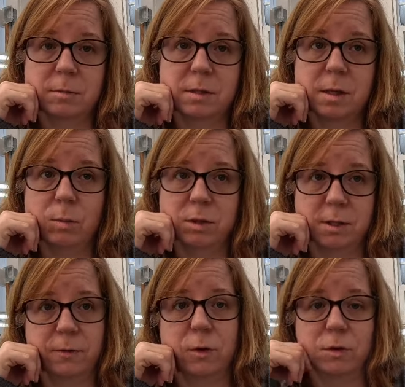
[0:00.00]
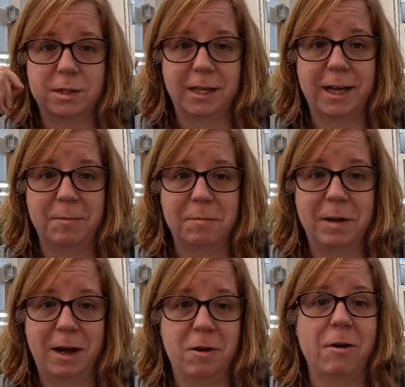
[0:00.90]
somewhat difficult to get
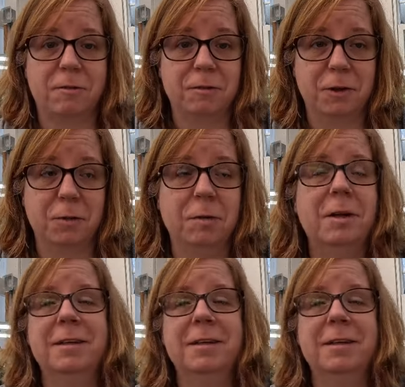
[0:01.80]
back off of you.